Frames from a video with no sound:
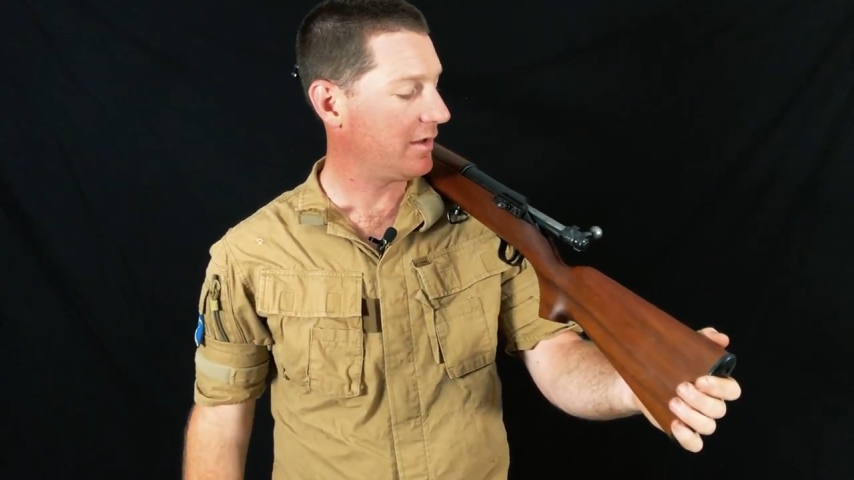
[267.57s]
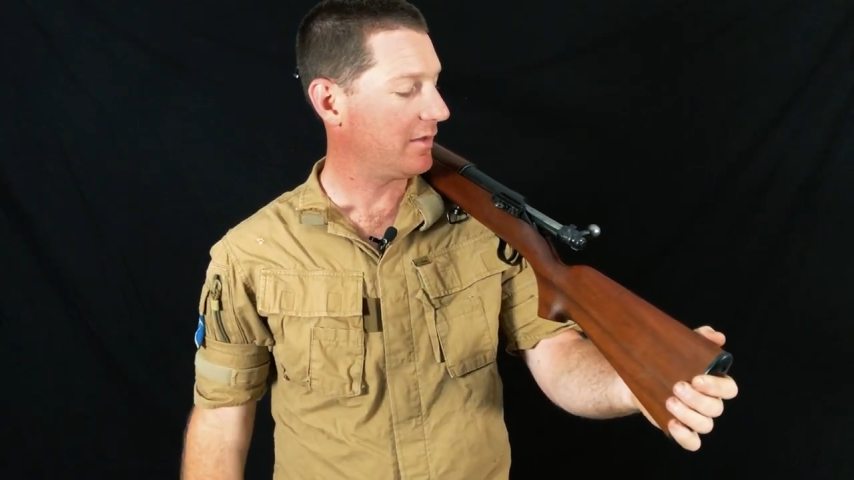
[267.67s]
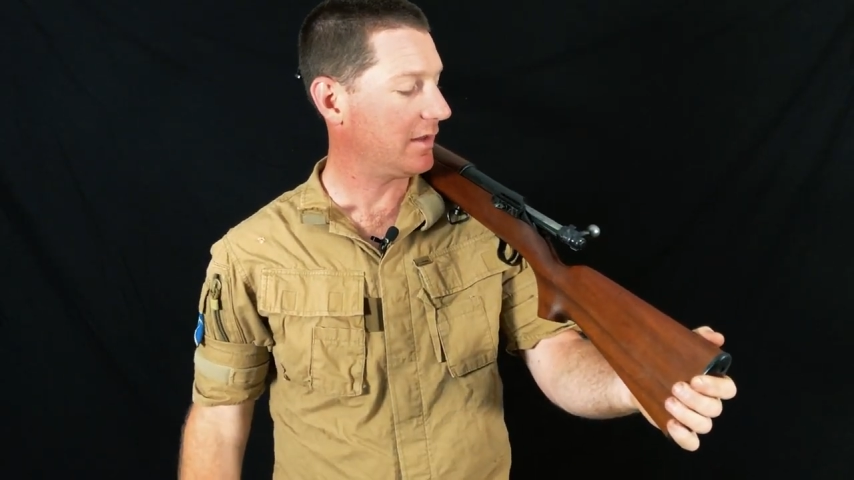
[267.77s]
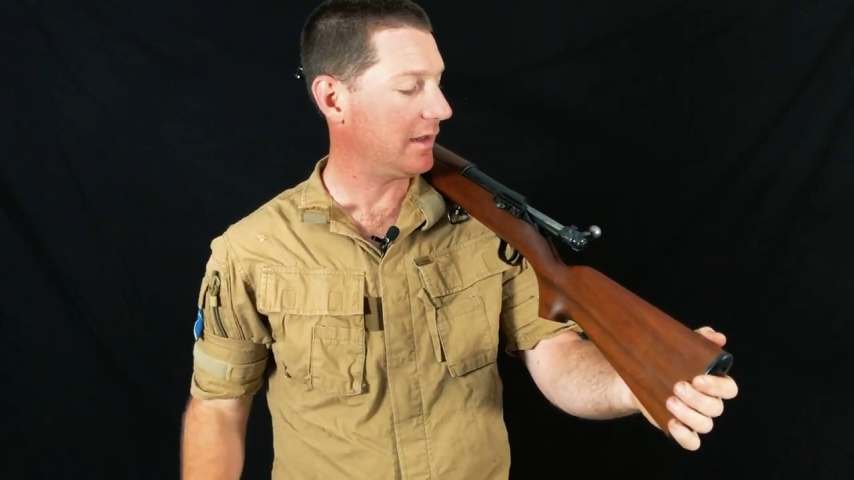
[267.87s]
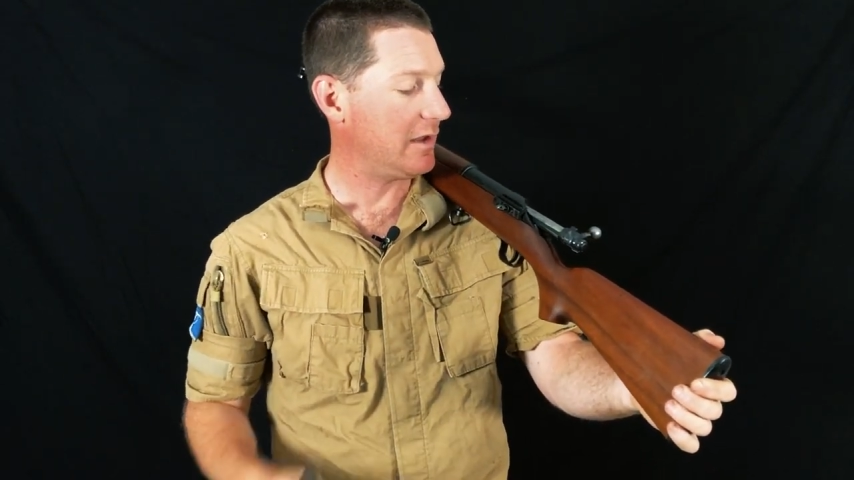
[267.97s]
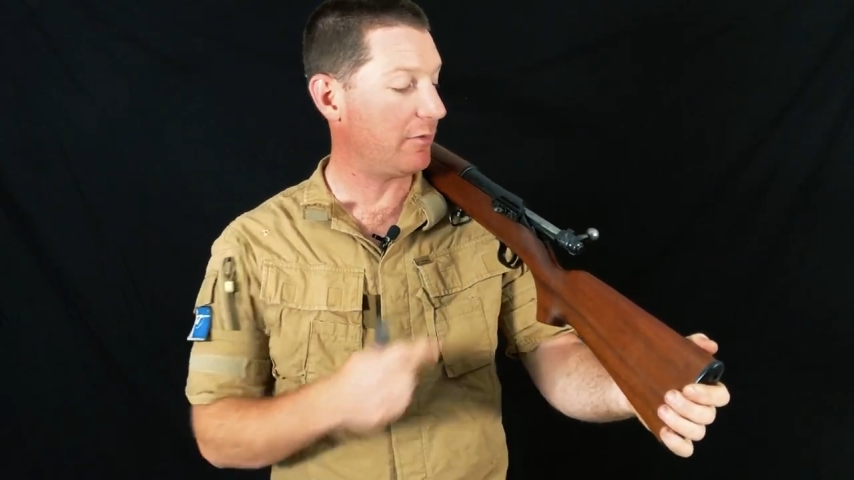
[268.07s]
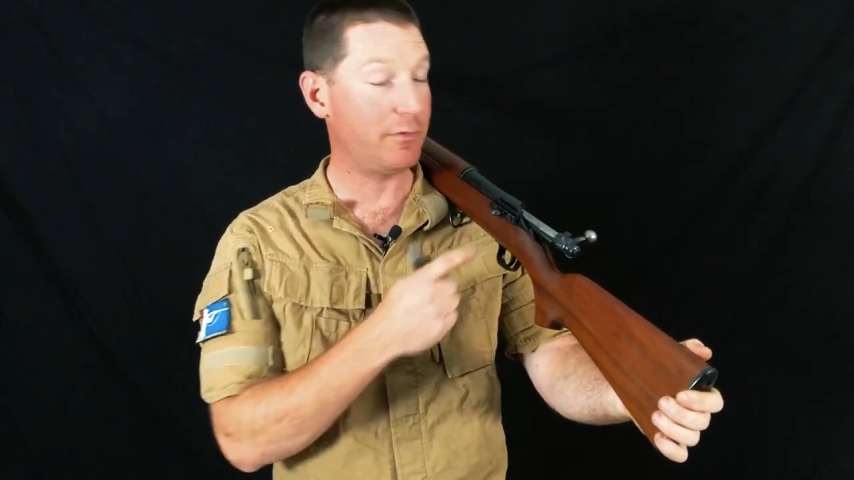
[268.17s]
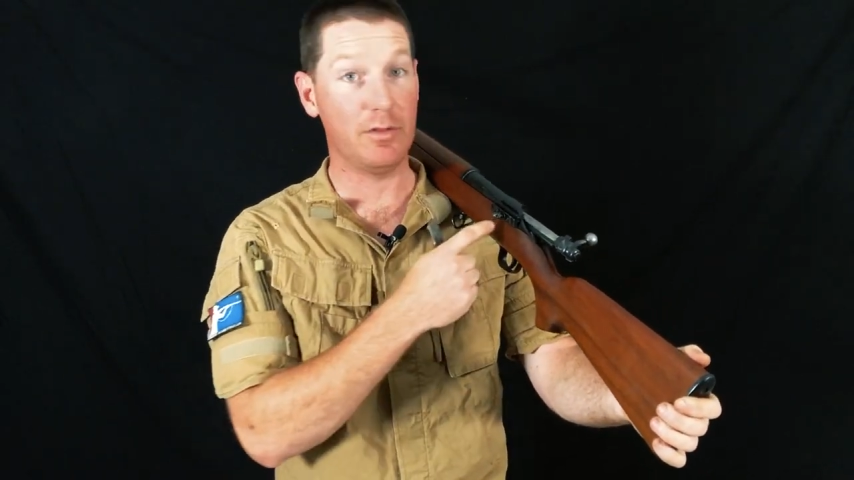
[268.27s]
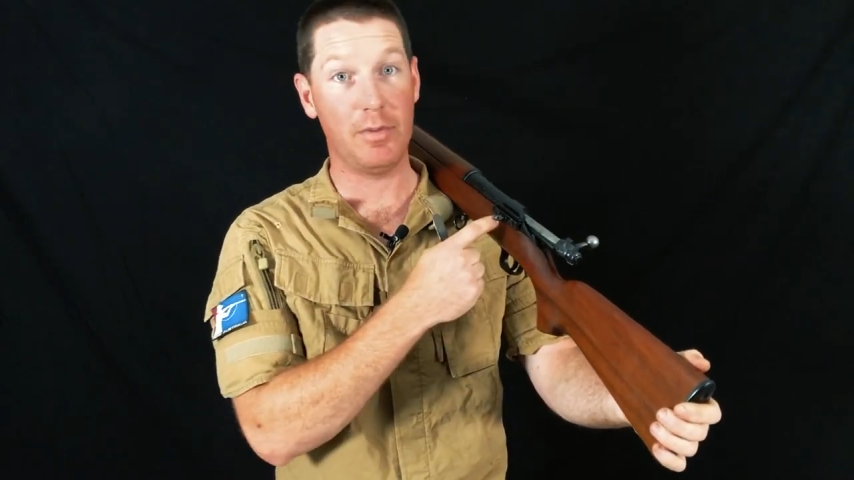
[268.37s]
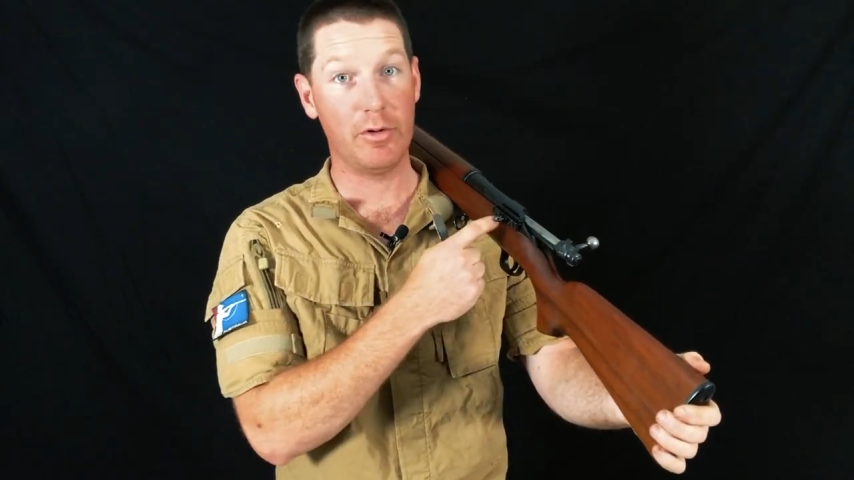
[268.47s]
the lever
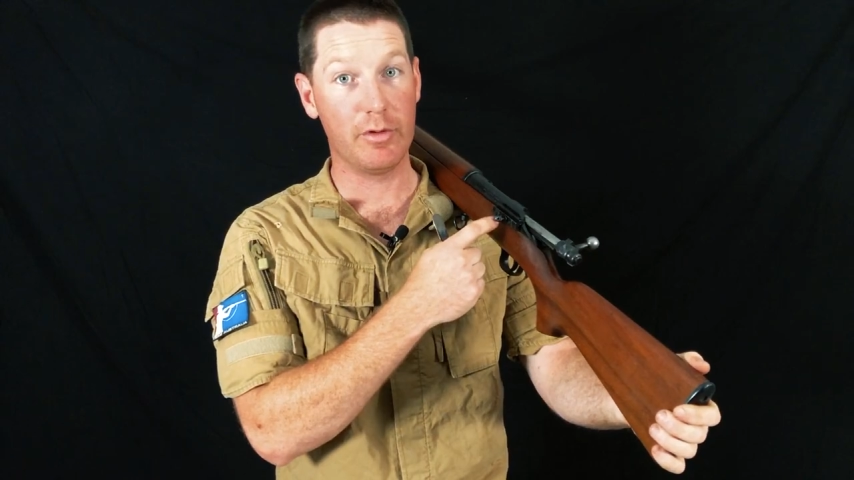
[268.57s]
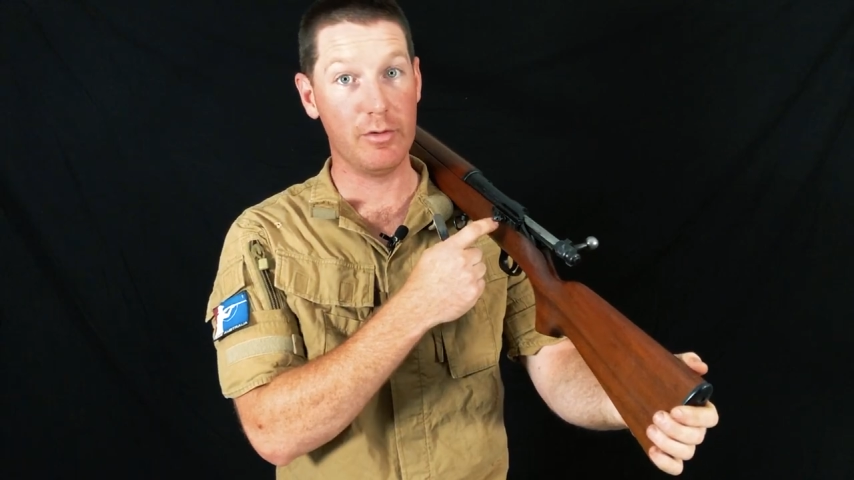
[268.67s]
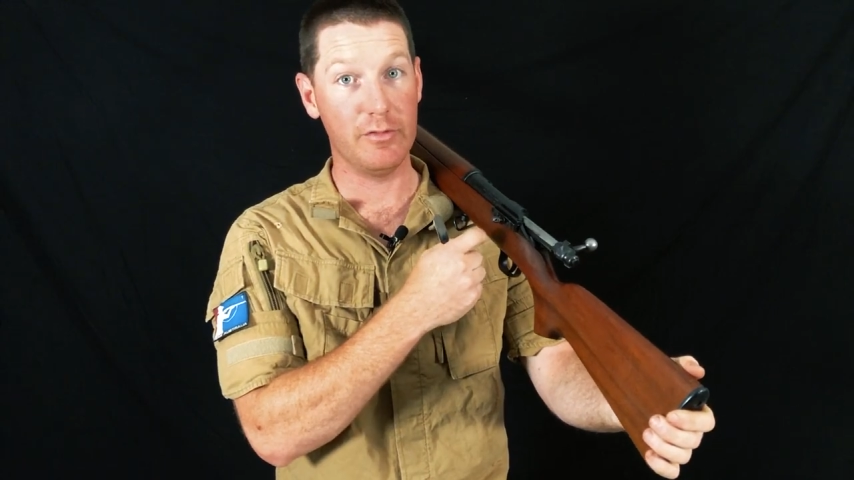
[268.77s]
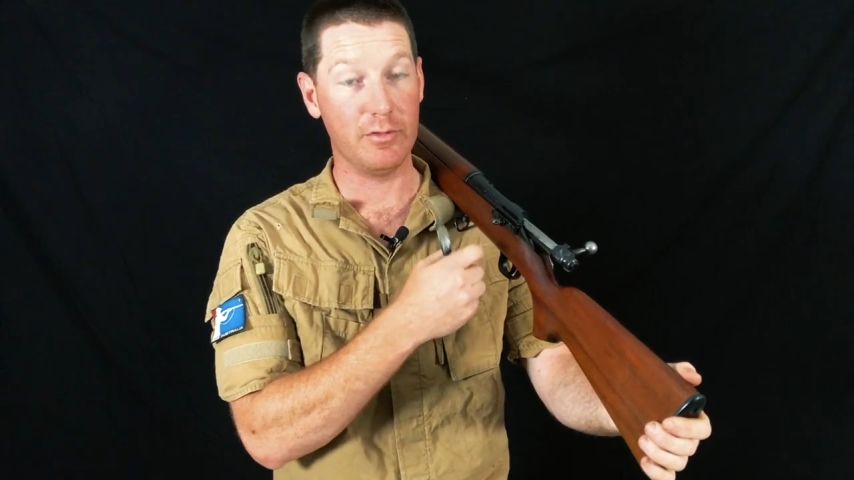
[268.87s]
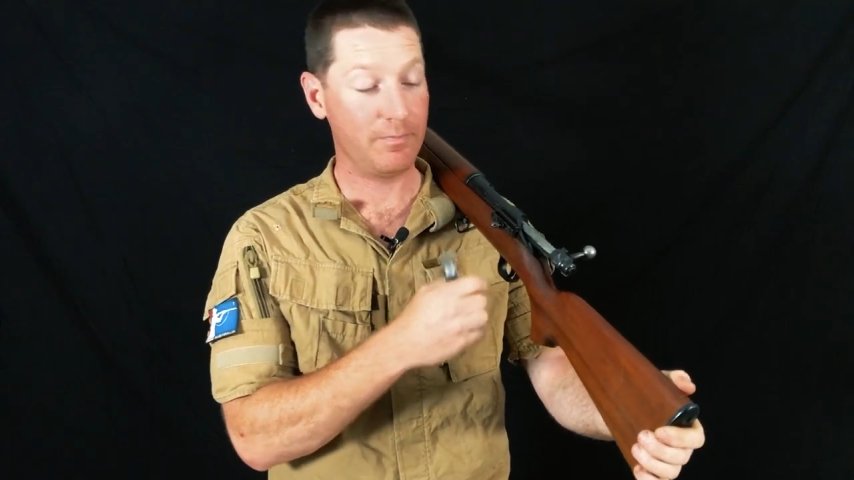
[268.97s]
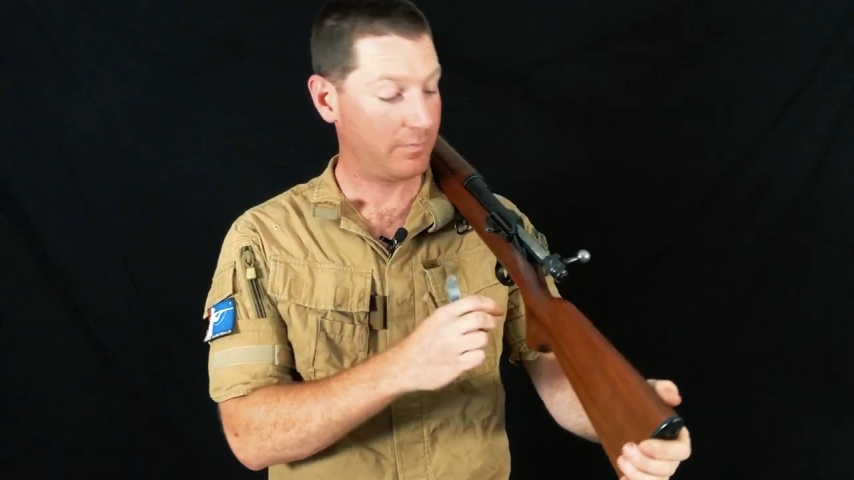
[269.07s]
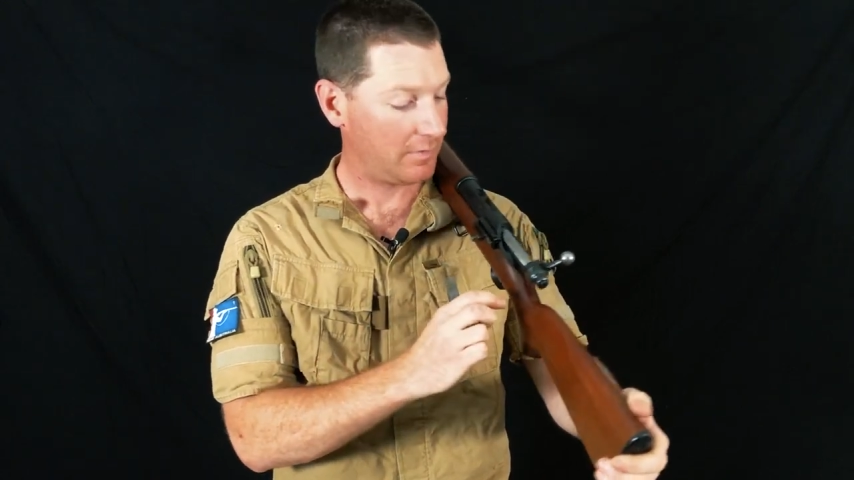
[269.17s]
for the bolt removal.